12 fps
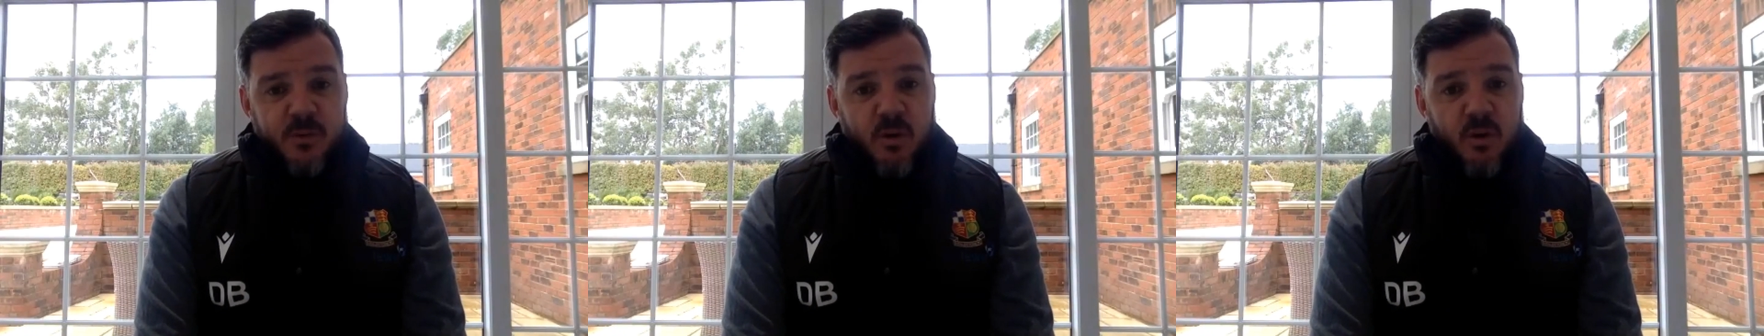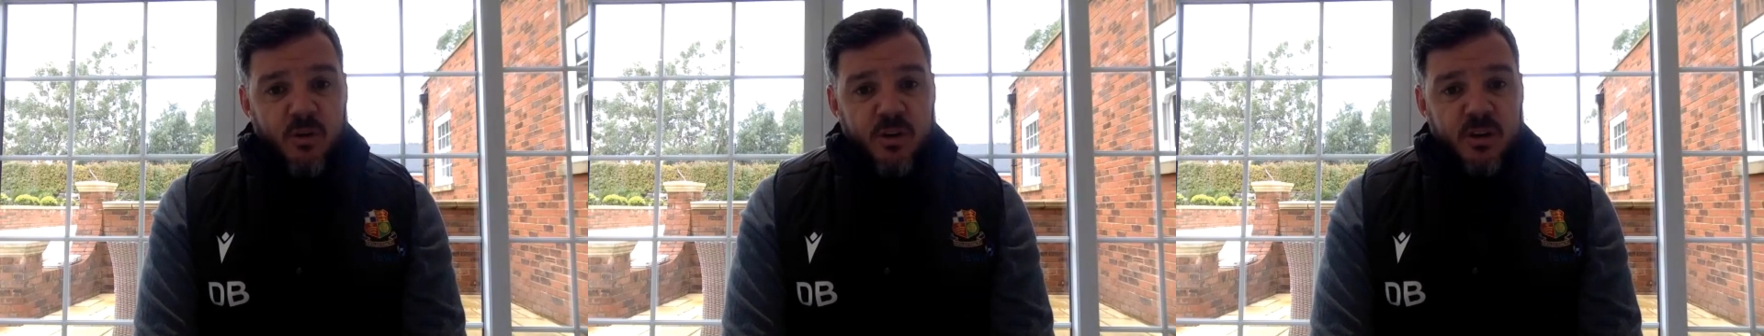
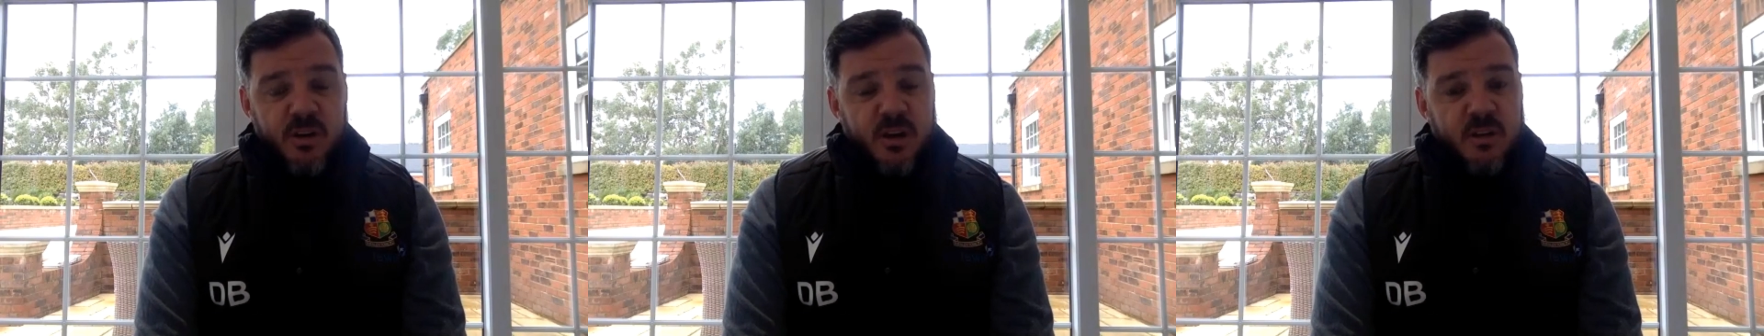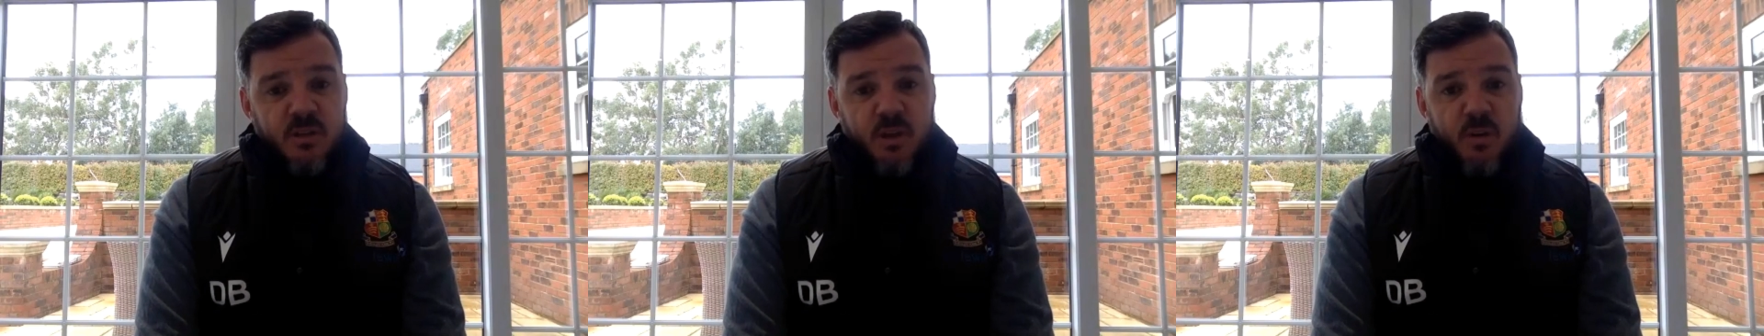Rory,
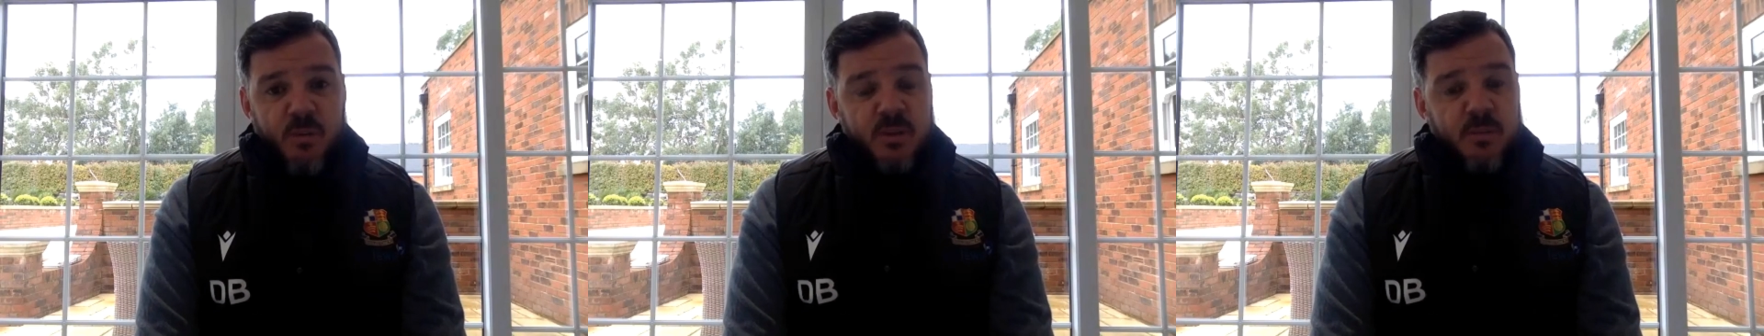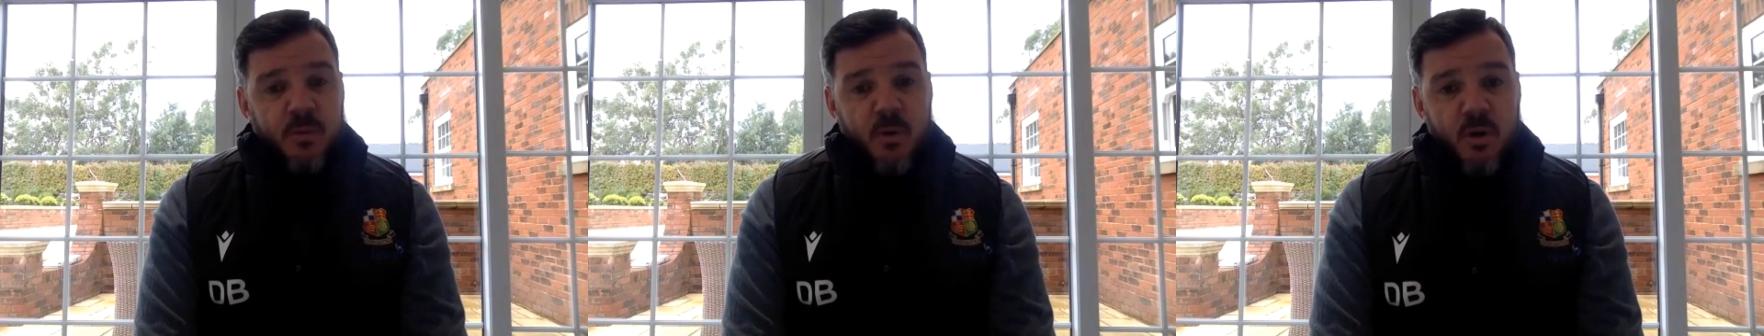and Dom, and the
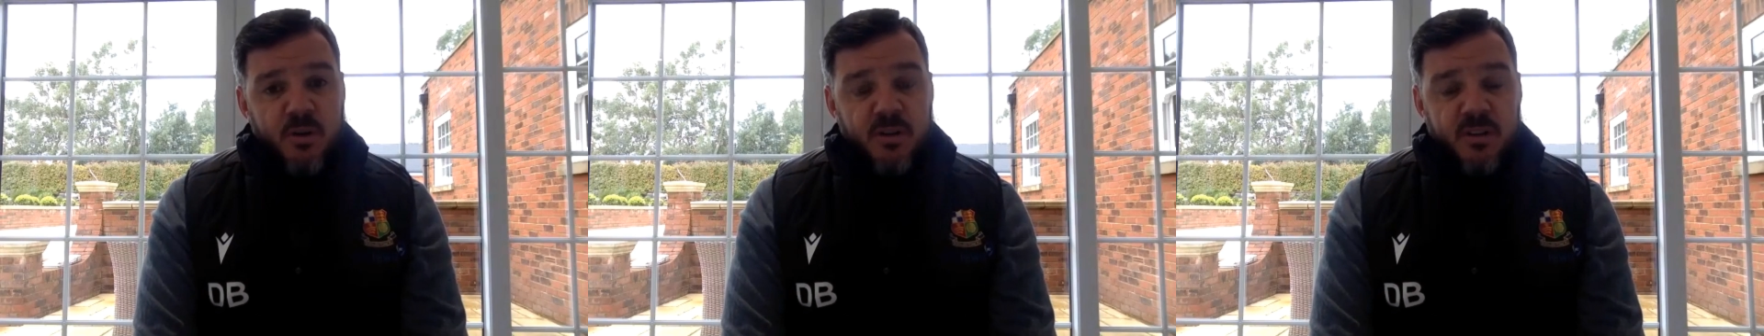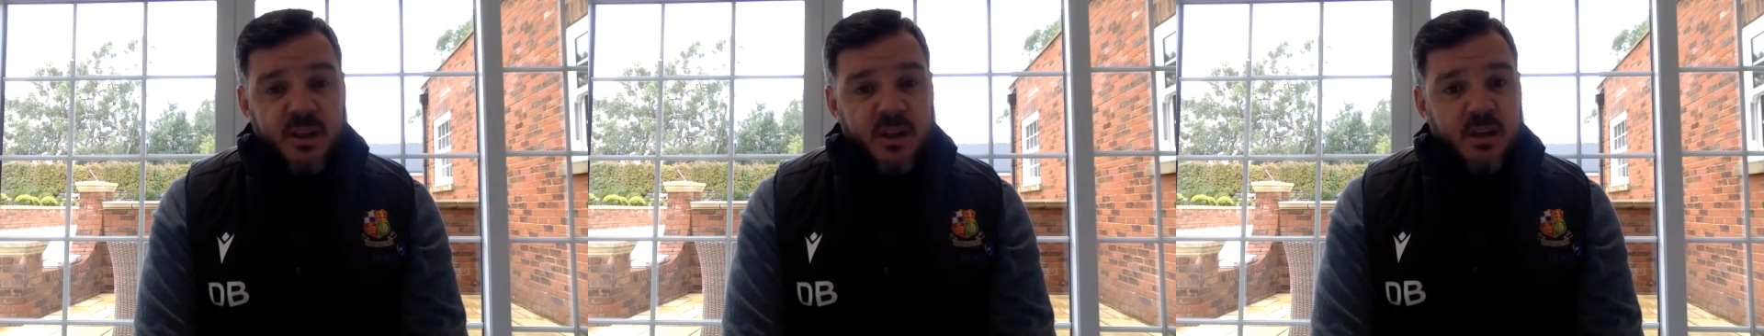board, and
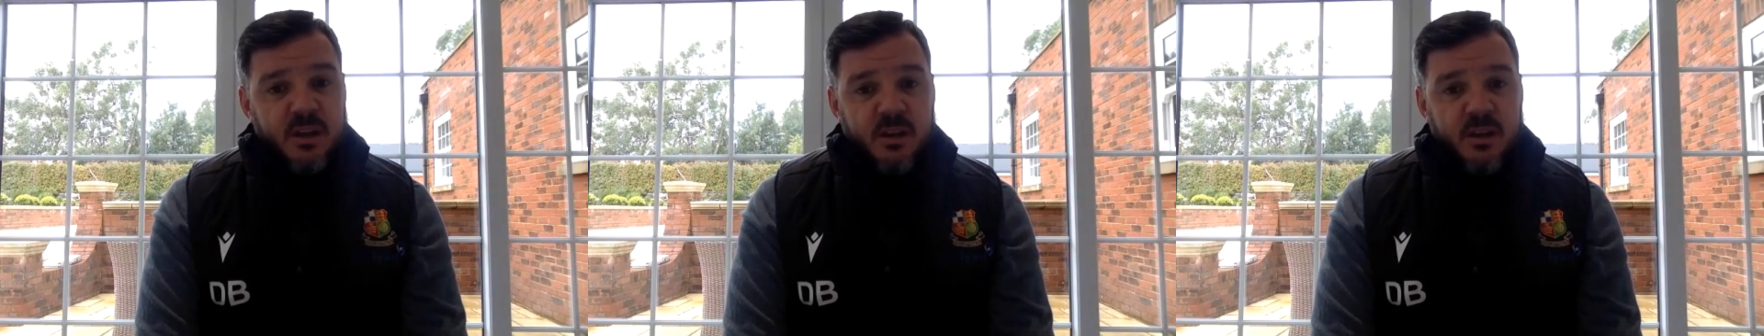Nick.